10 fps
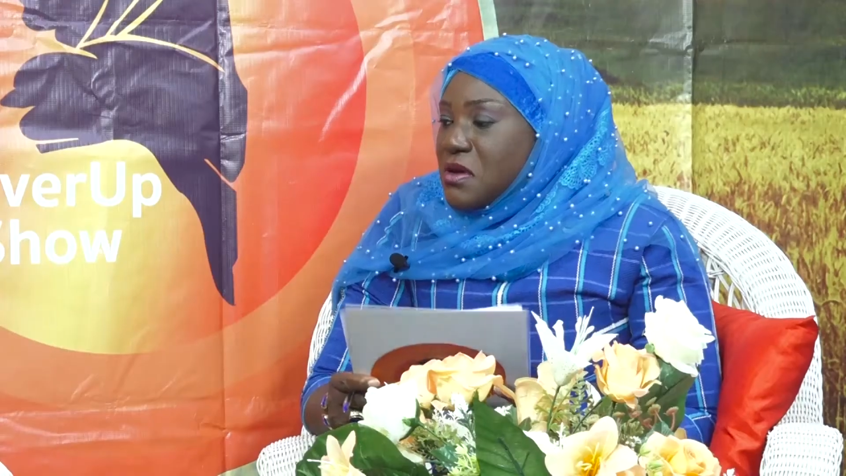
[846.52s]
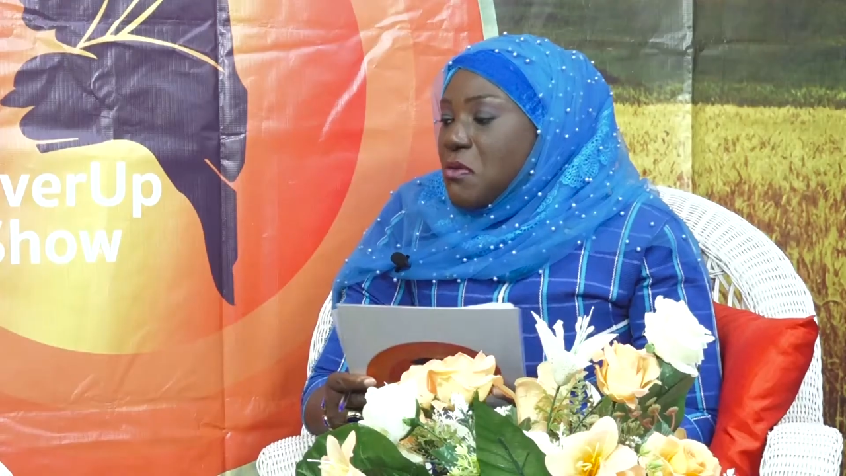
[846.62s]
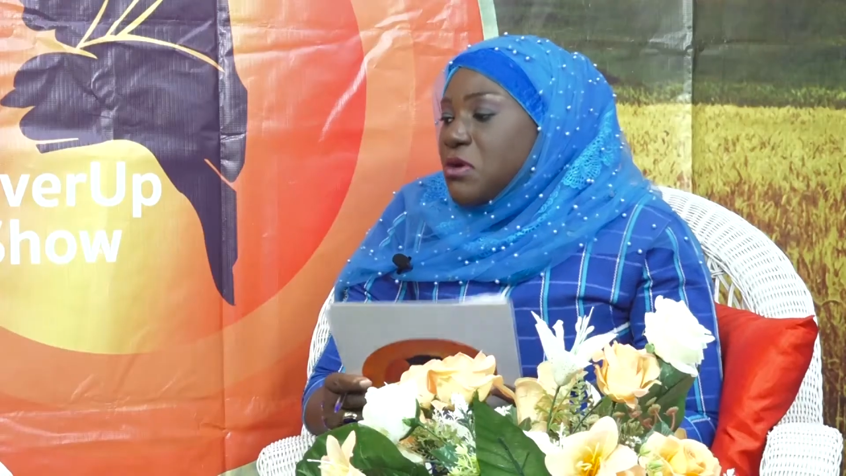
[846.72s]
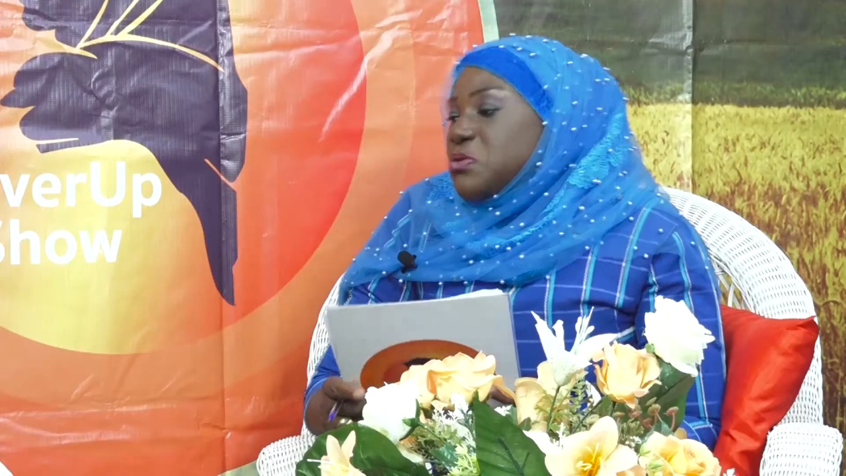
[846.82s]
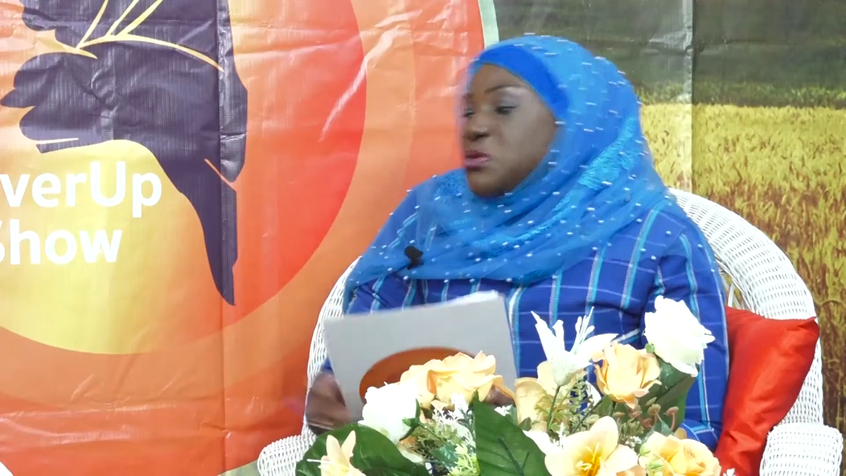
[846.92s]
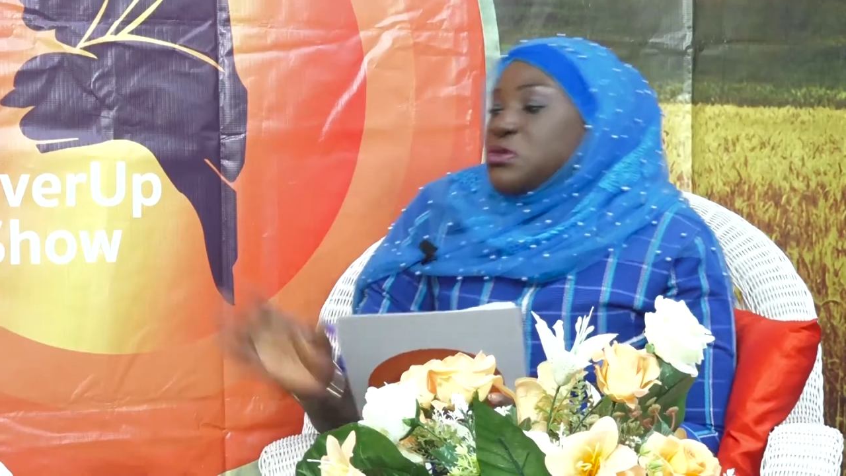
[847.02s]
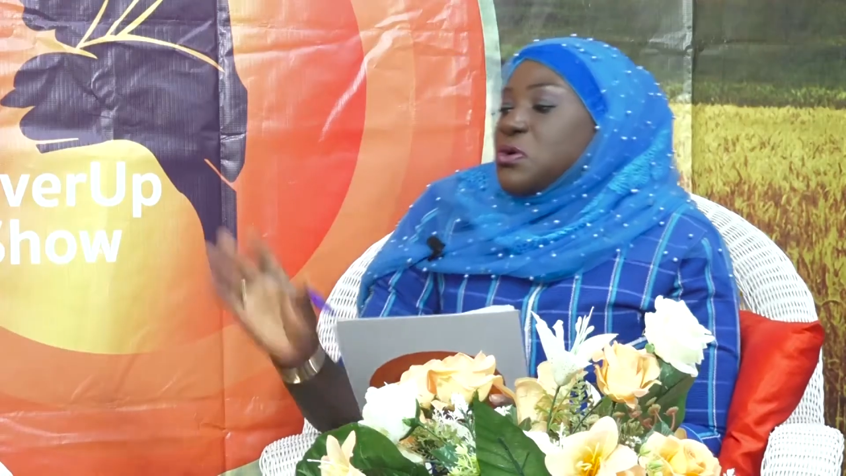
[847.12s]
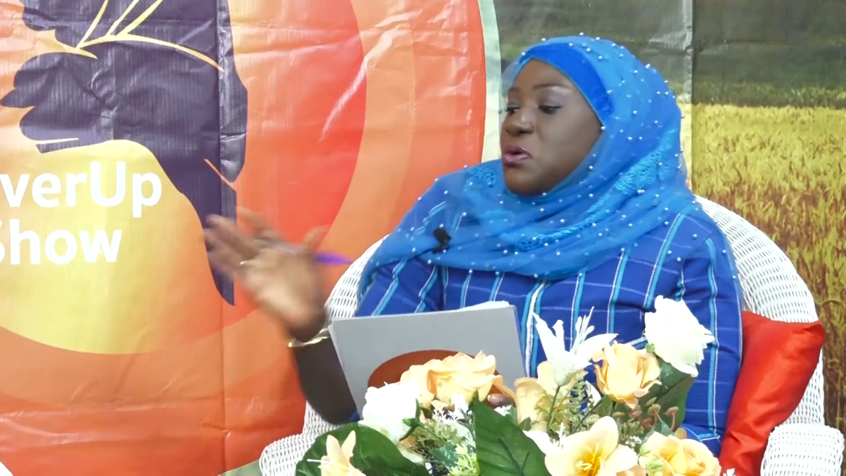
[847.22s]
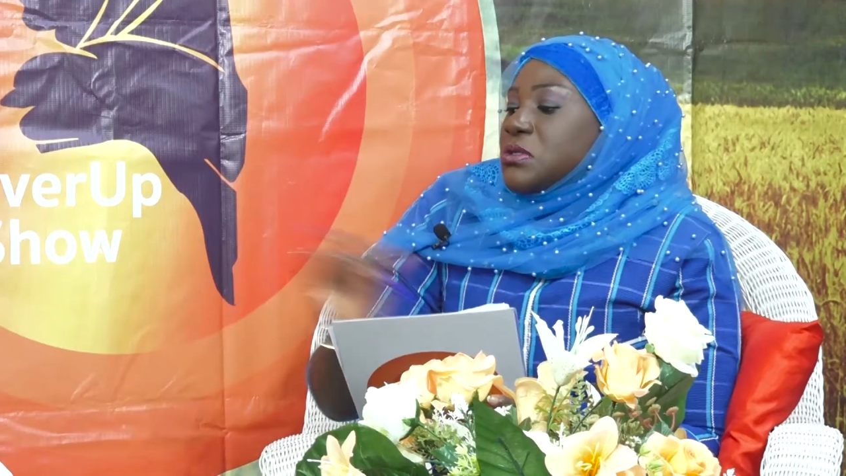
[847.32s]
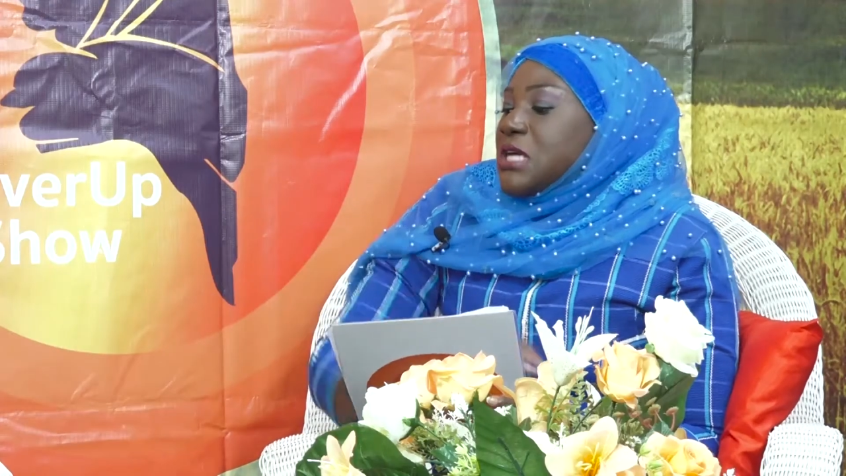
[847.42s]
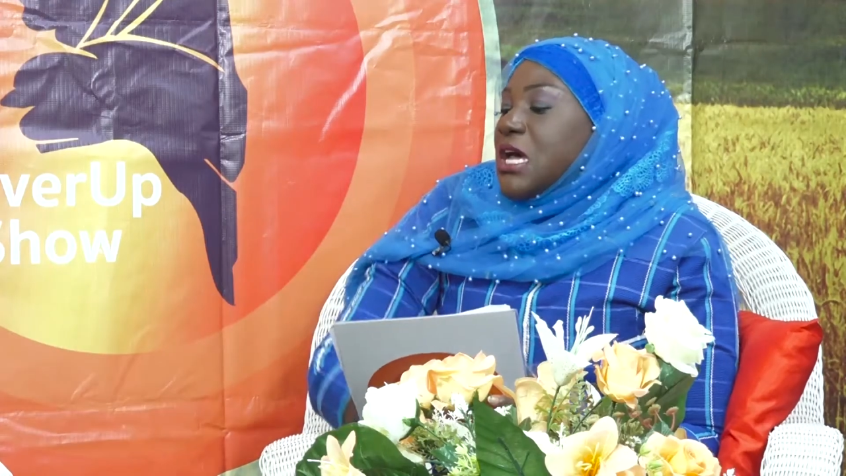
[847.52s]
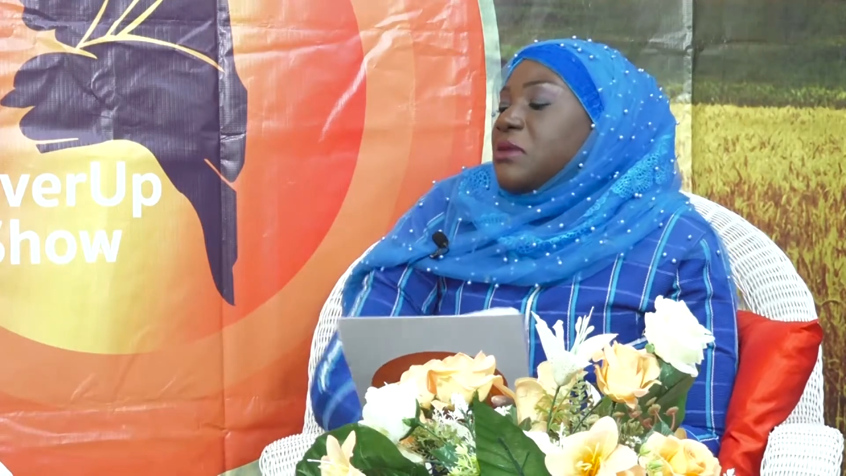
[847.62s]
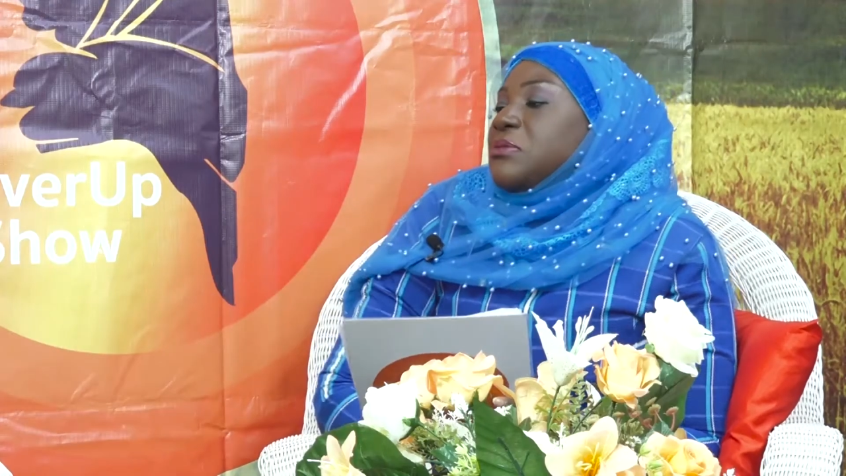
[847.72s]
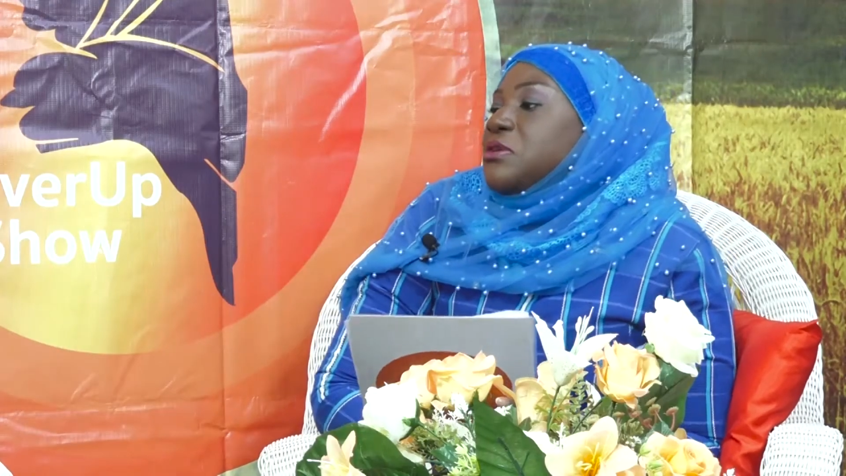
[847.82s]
What was your all-time,